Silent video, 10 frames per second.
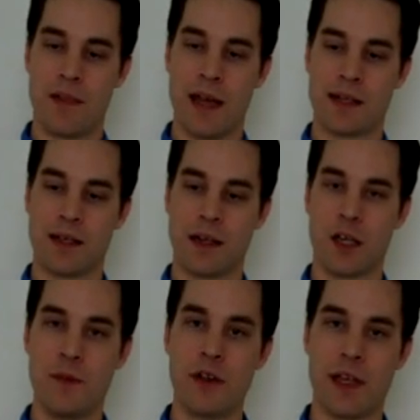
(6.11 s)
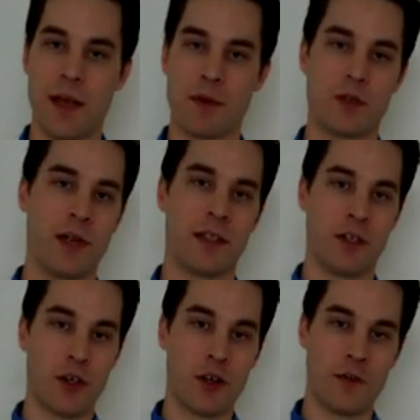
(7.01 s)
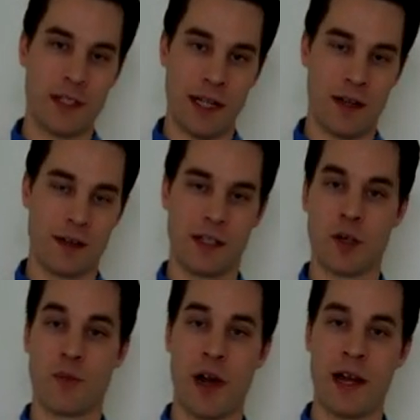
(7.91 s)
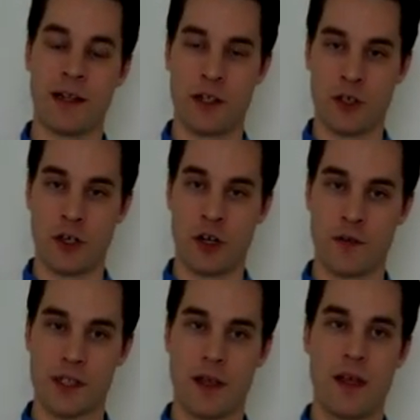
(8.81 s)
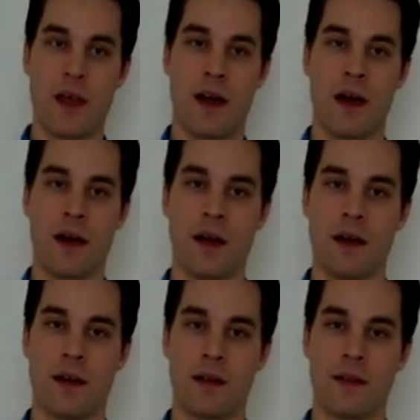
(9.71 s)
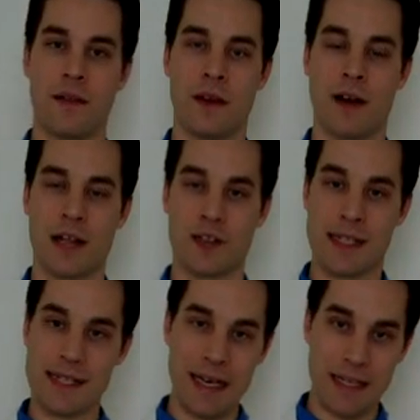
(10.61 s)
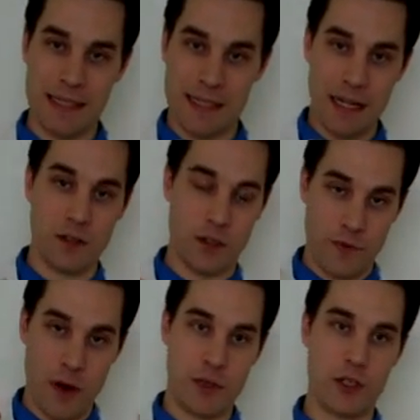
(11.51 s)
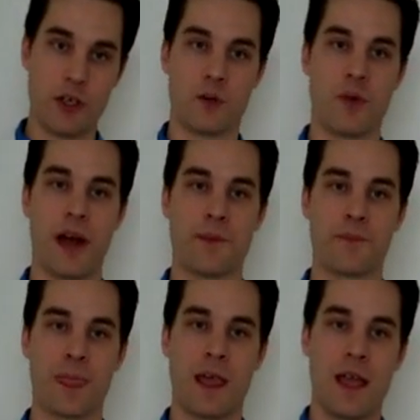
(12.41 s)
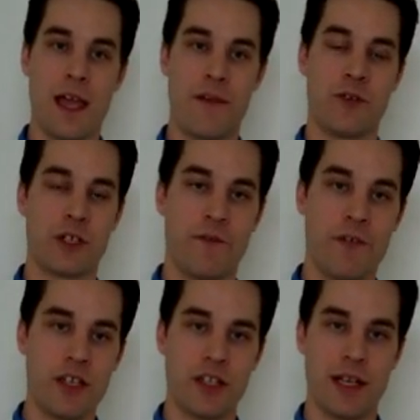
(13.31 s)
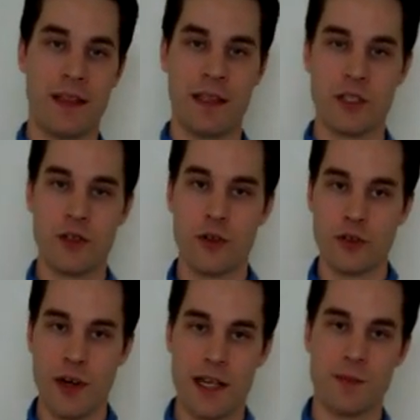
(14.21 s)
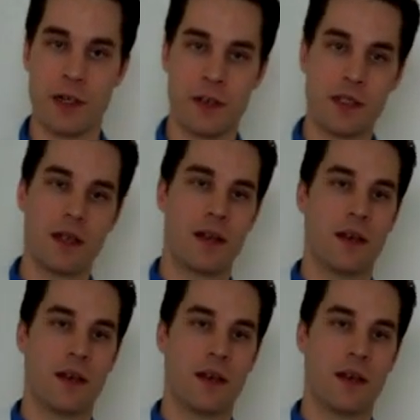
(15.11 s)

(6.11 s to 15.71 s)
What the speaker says: that communicate between the nerve cells in your brain and in your nerves. They're actually sending the signals from and to your brain. If you're deficient in these neurotransmitters,